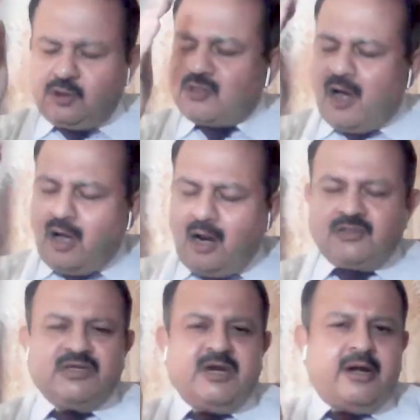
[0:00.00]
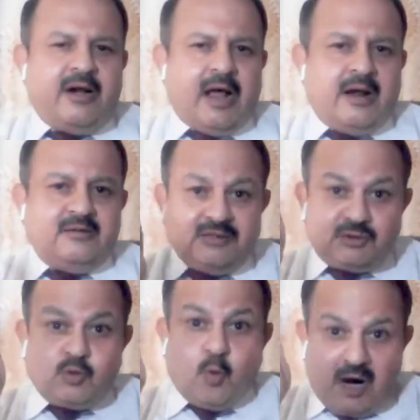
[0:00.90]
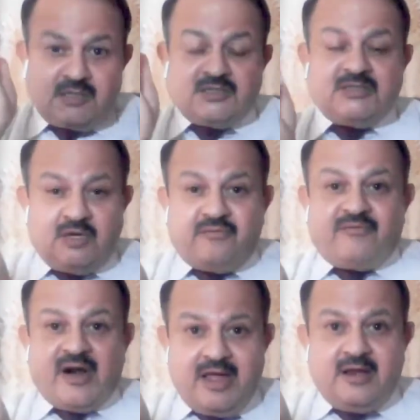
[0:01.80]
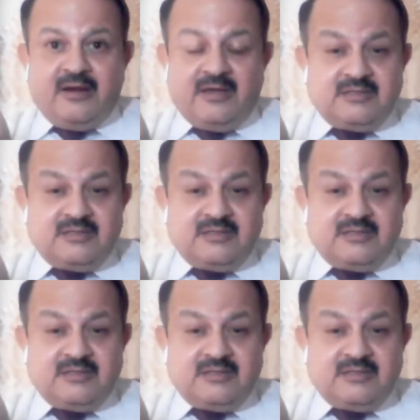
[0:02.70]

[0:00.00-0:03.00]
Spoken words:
because all said and done, this quantity of rain